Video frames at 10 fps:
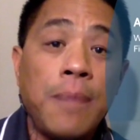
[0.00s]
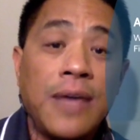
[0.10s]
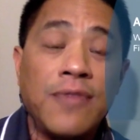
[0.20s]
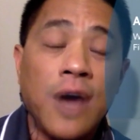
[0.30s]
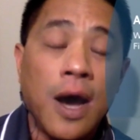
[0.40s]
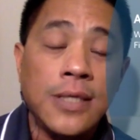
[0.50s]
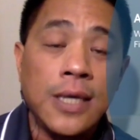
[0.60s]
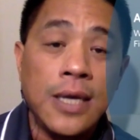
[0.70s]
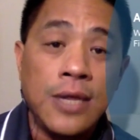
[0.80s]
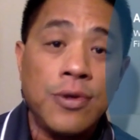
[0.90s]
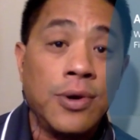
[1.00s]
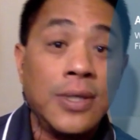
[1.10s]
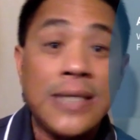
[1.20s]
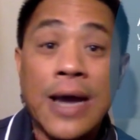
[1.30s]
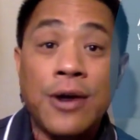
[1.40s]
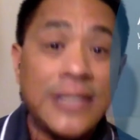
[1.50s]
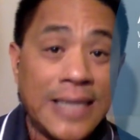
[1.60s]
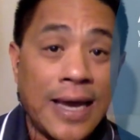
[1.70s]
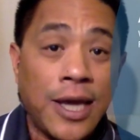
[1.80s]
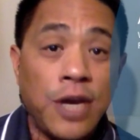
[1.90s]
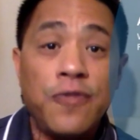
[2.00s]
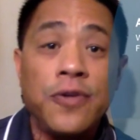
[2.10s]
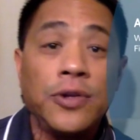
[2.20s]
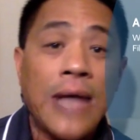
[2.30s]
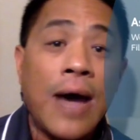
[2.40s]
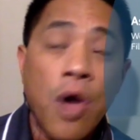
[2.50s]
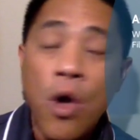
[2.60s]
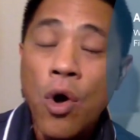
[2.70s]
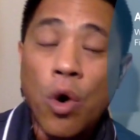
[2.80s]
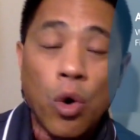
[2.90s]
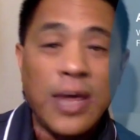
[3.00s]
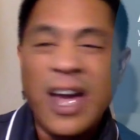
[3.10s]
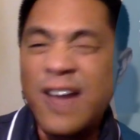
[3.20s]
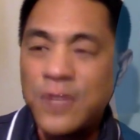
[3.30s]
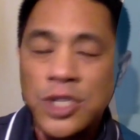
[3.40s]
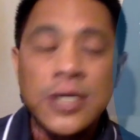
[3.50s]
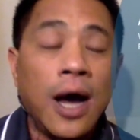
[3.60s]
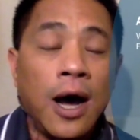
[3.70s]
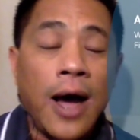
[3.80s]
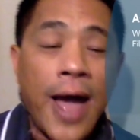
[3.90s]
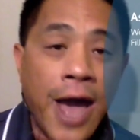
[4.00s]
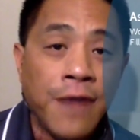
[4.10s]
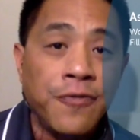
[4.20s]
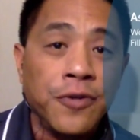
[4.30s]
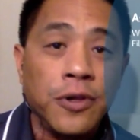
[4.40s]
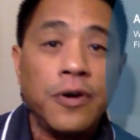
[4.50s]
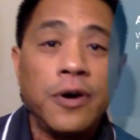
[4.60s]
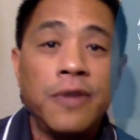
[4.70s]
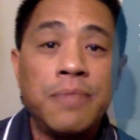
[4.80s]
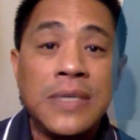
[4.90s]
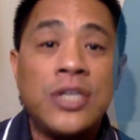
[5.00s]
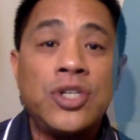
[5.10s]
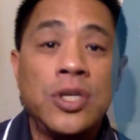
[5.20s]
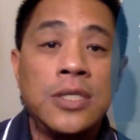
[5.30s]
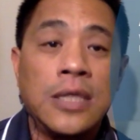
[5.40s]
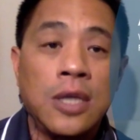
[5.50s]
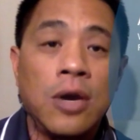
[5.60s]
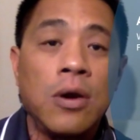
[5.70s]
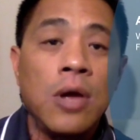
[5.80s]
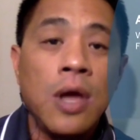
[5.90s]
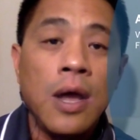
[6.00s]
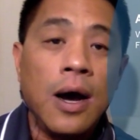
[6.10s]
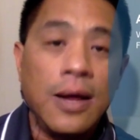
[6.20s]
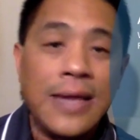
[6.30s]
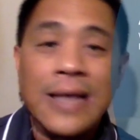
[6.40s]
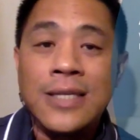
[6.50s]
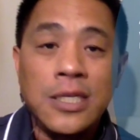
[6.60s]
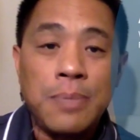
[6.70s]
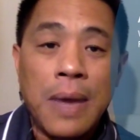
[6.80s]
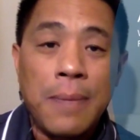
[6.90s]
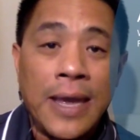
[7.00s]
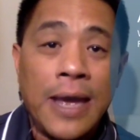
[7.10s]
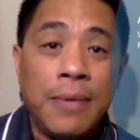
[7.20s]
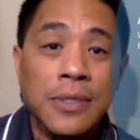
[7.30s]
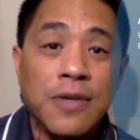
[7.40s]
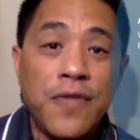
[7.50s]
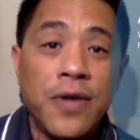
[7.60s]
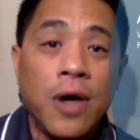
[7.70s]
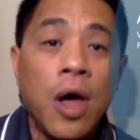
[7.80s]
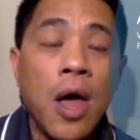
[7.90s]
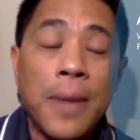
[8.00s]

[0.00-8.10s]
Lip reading: They've got either their entire CIQ filled out, or they have just a handful of positions that they anticipate being able to fill.